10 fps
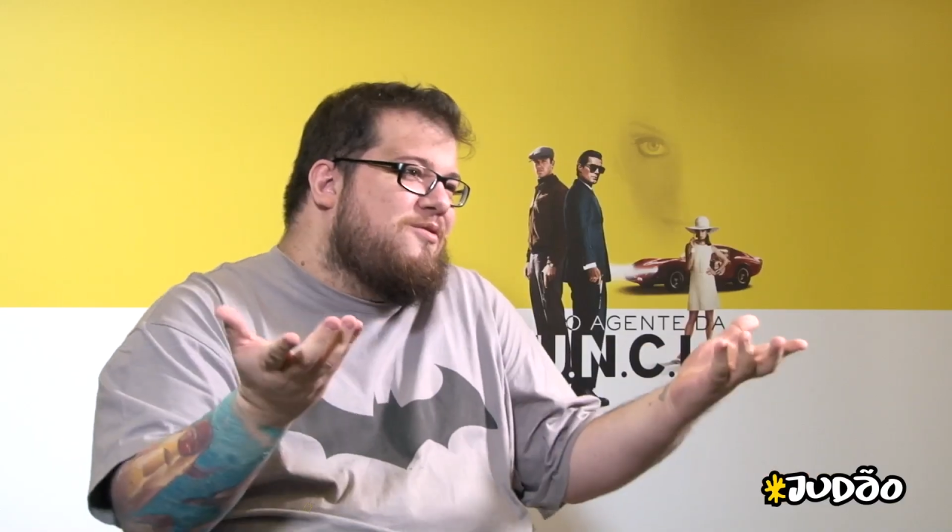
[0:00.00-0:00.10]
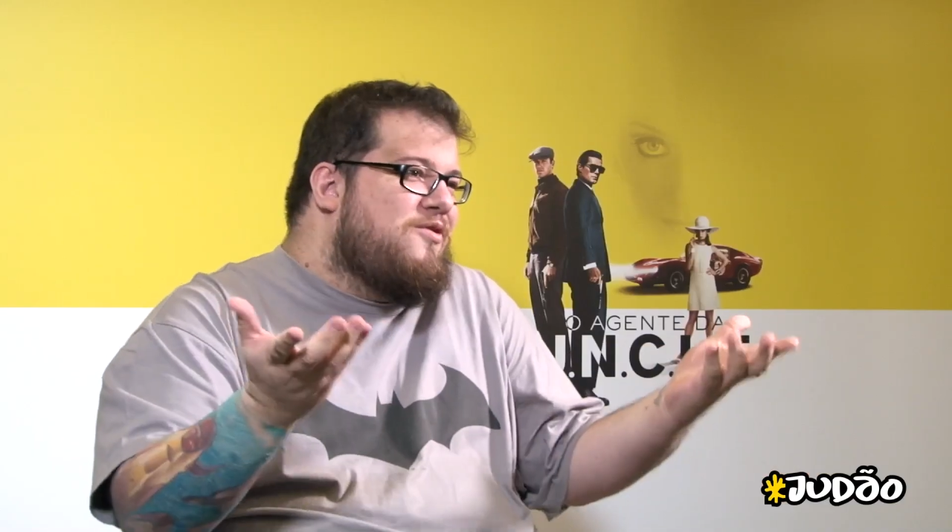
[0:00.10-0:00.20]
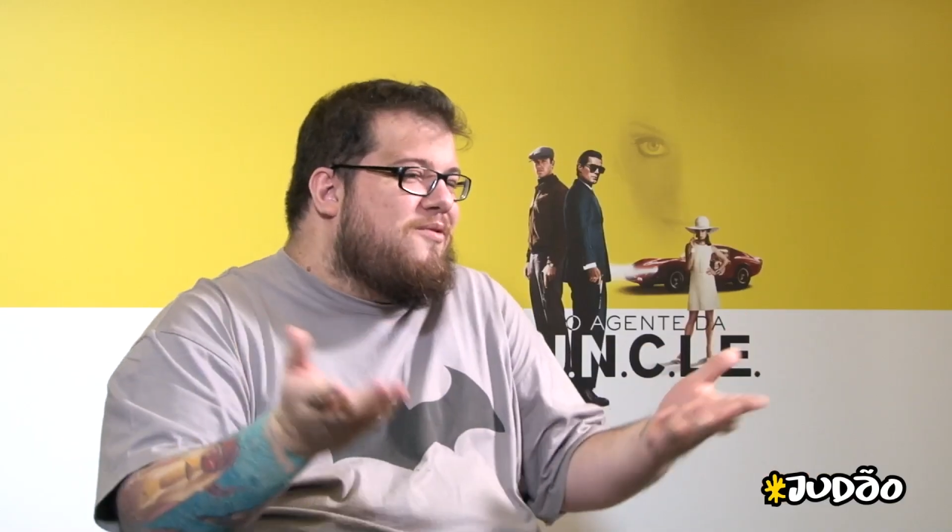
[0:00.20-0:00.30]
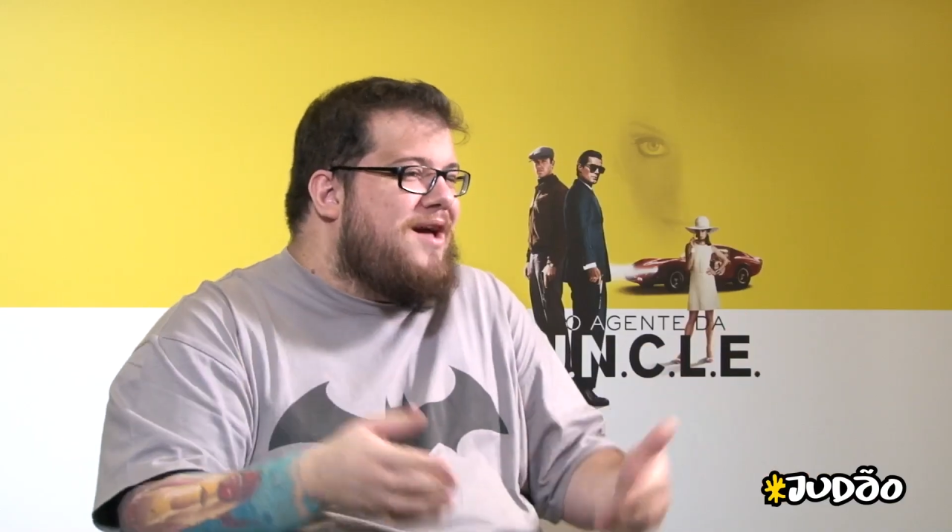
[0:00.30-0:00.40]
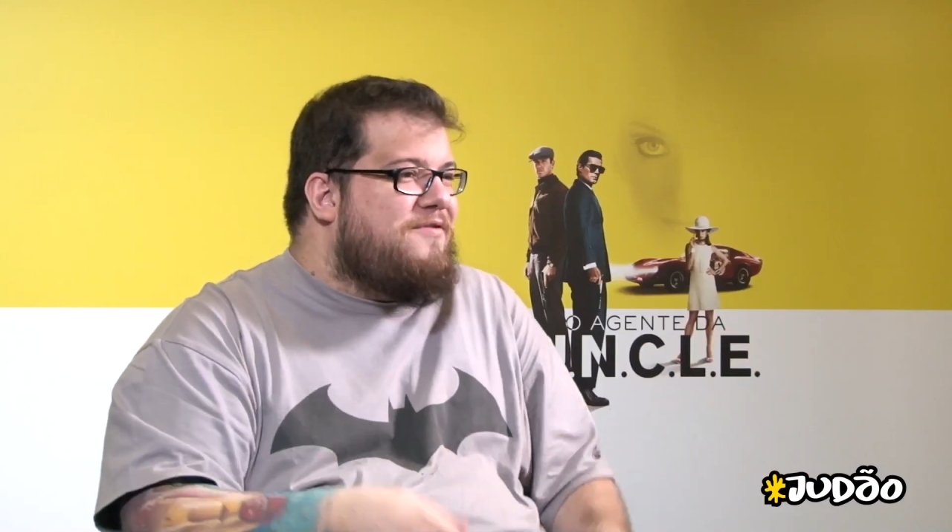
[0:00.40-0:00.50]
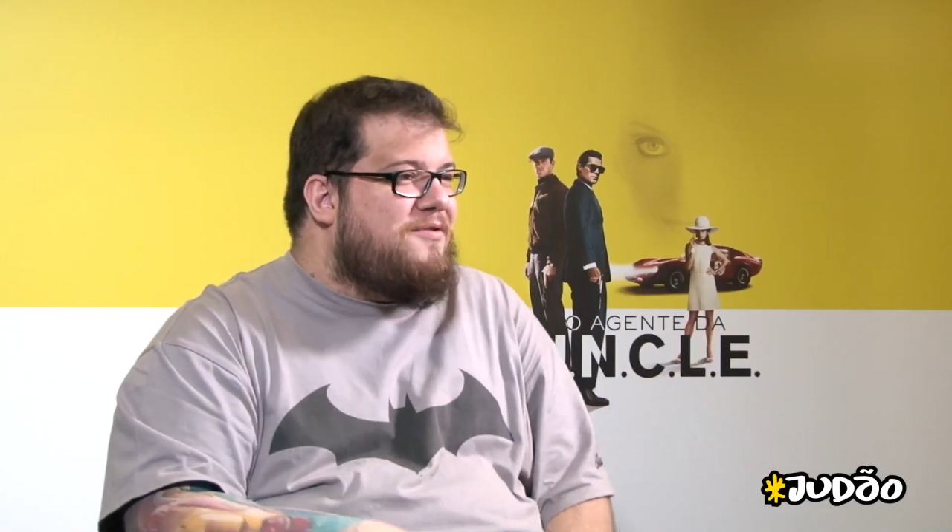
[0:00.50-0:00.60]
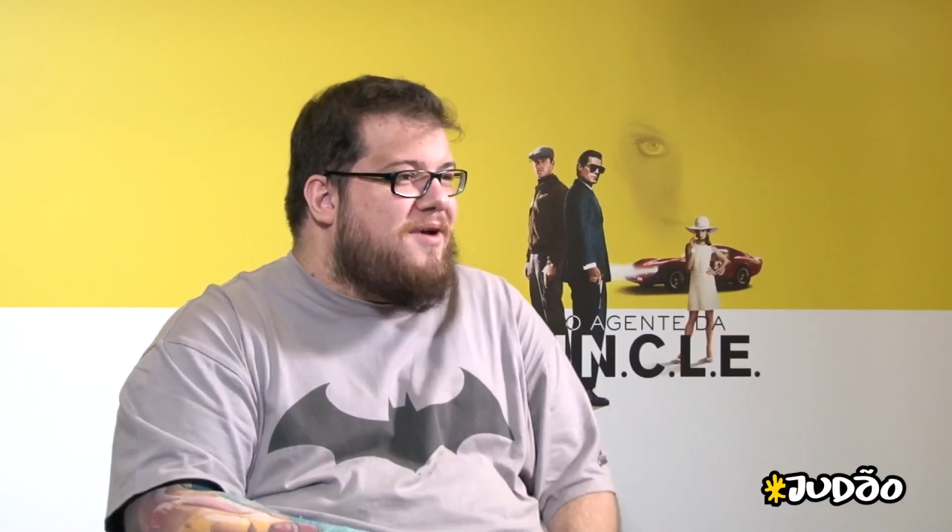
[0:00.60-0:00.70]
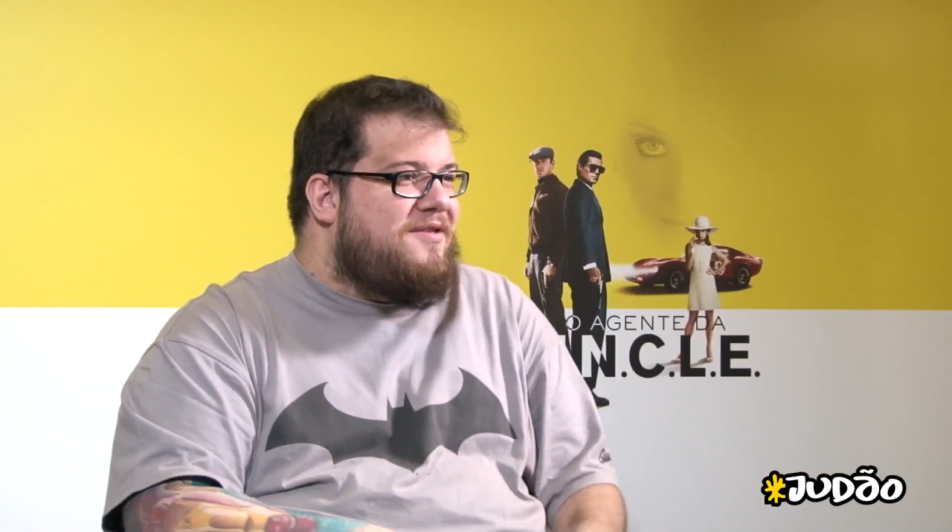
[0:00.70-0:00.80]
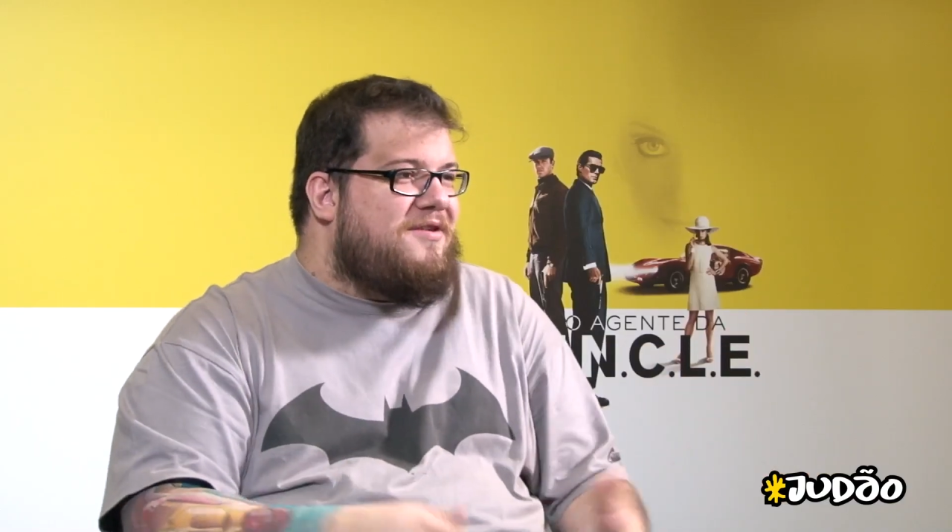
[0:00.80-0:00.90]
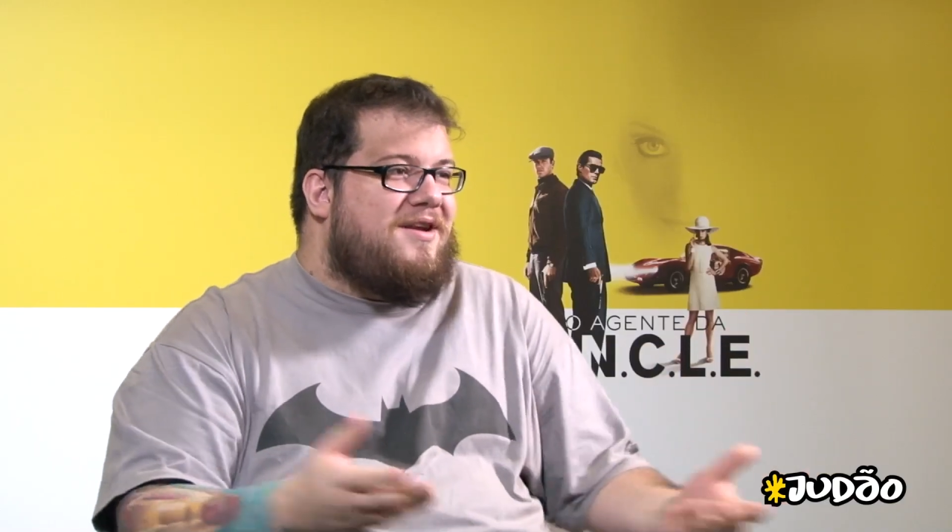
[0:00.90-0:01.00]
don't have
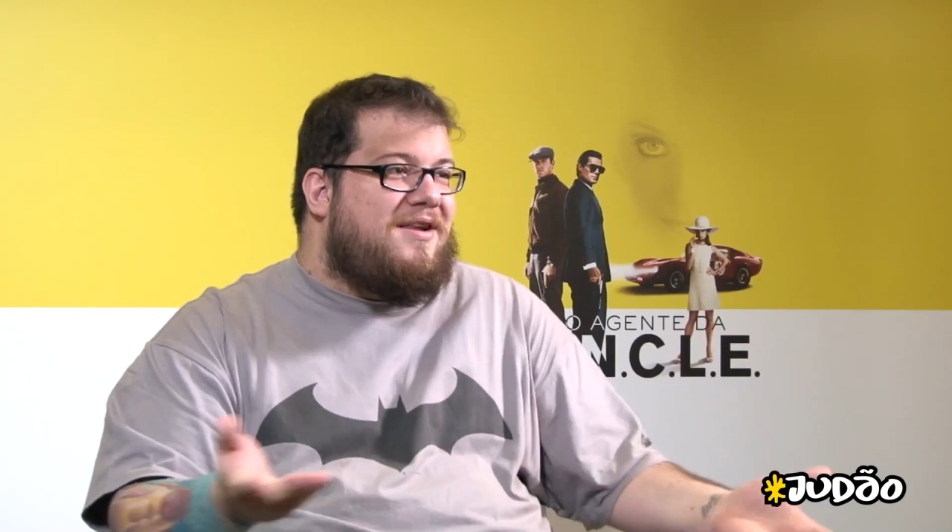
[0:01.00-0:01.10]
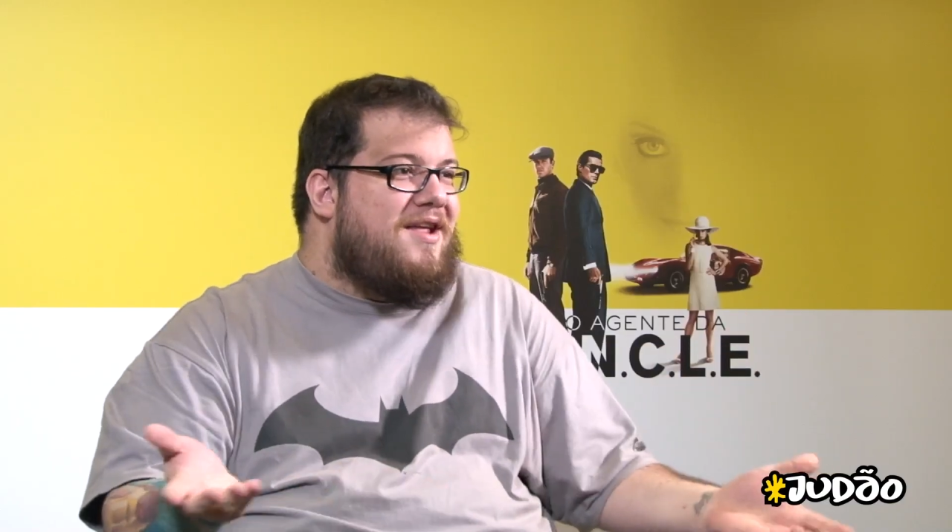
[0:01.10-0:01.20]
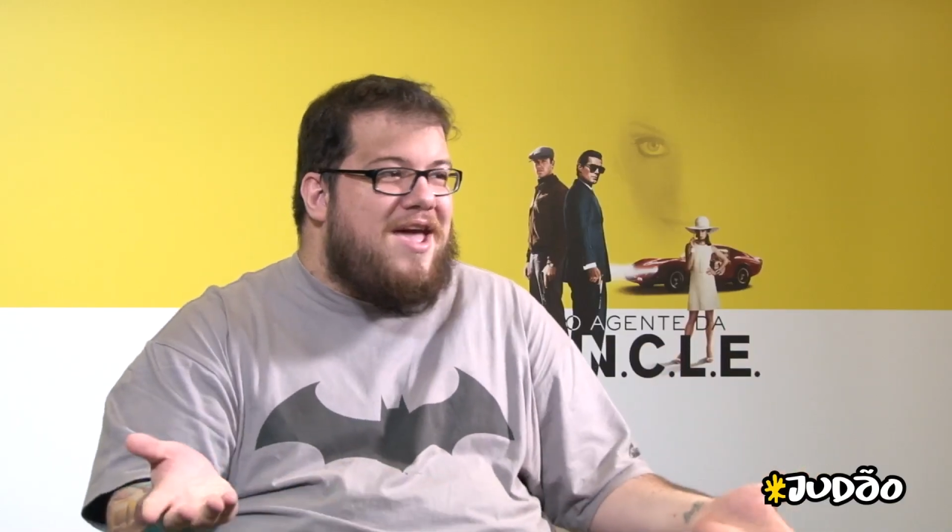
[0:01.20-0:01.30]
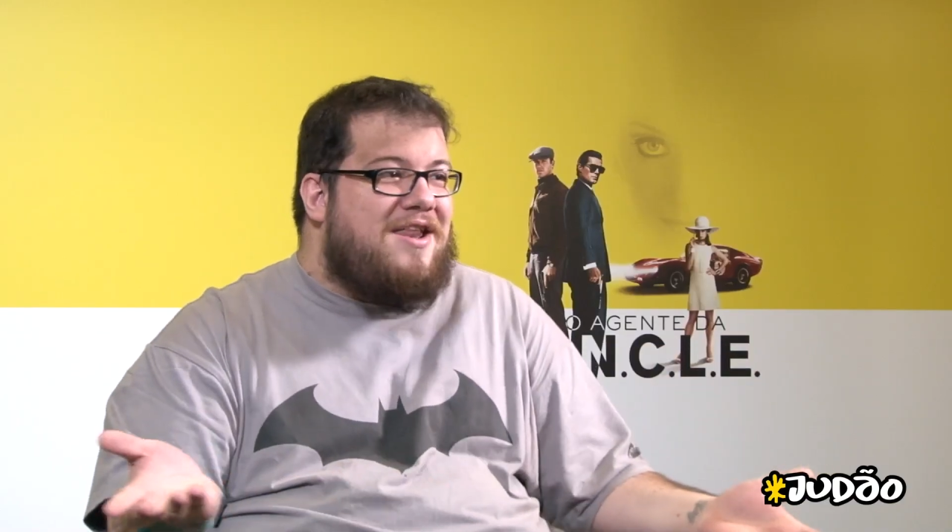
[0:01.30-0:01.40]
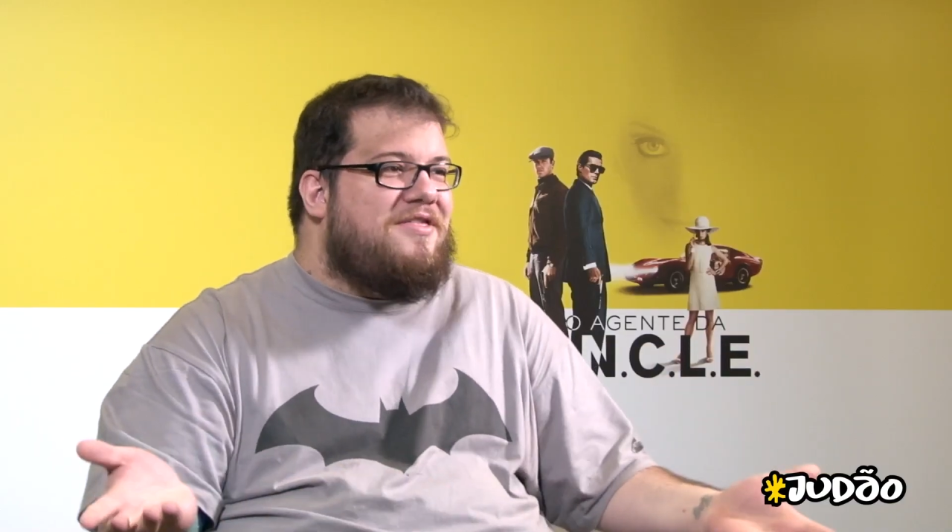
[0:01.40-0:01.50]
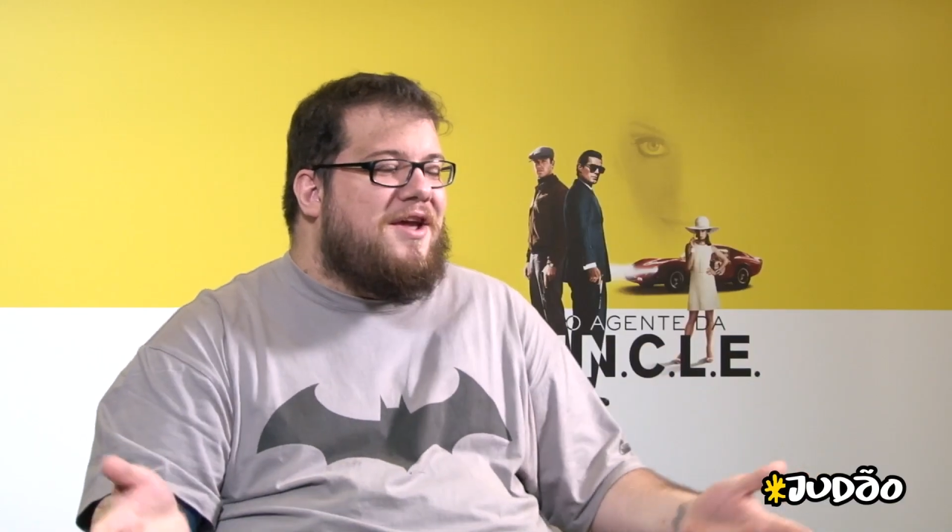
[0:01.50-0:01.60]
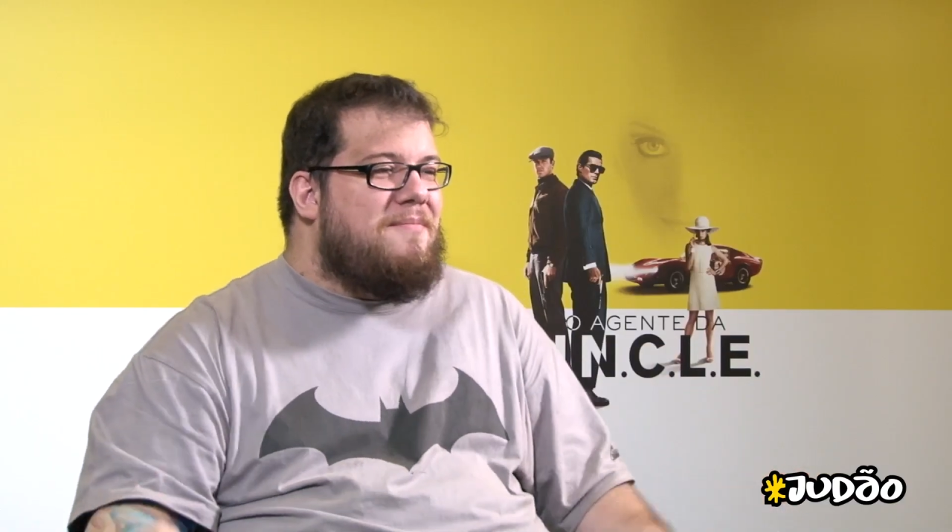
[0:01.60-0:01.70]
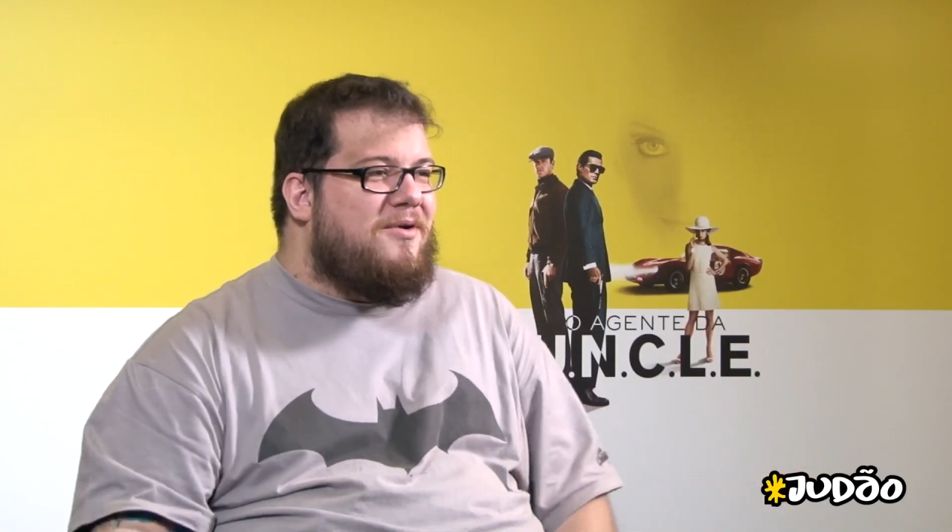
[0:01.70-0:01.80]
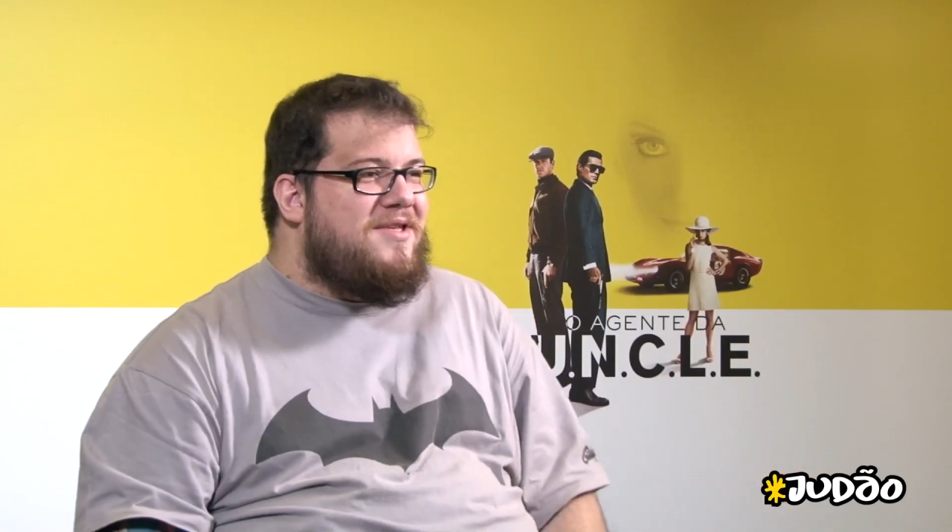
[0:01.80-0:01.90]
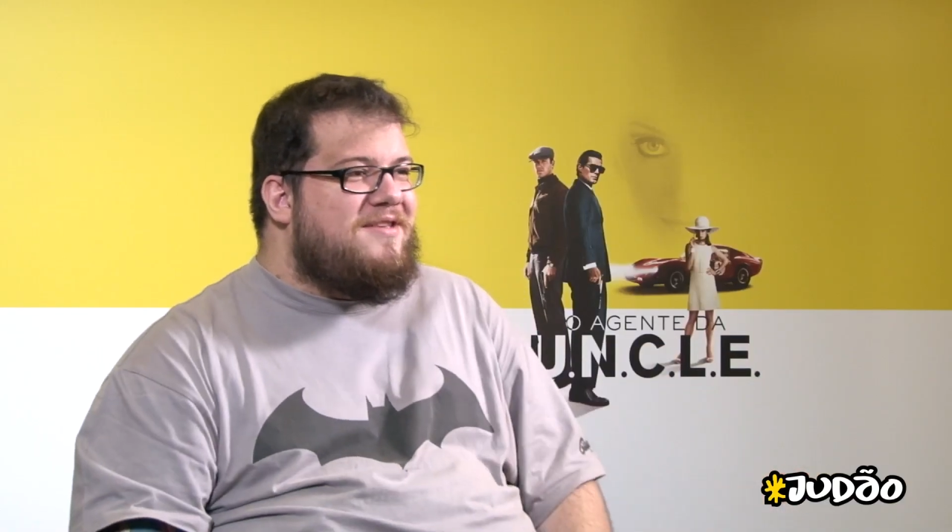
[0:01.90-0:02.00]
to answer anything
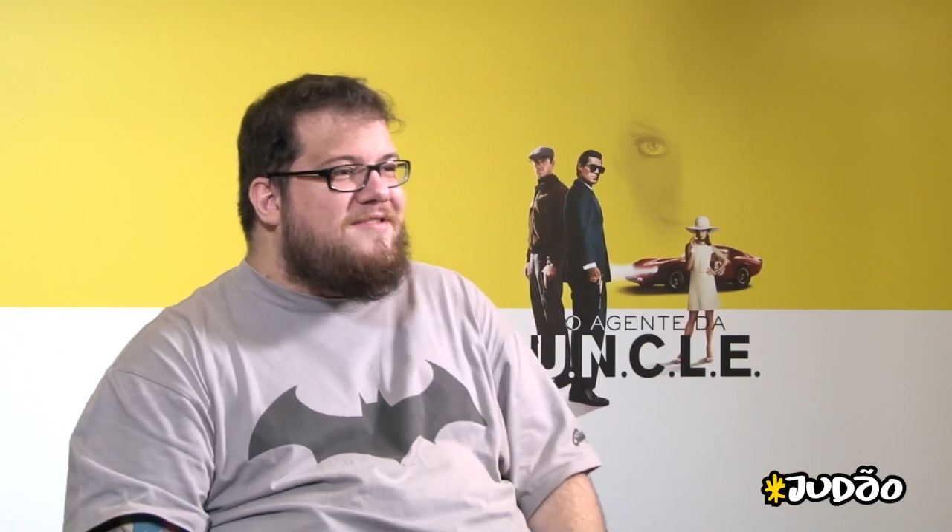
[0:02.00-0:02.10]
about this?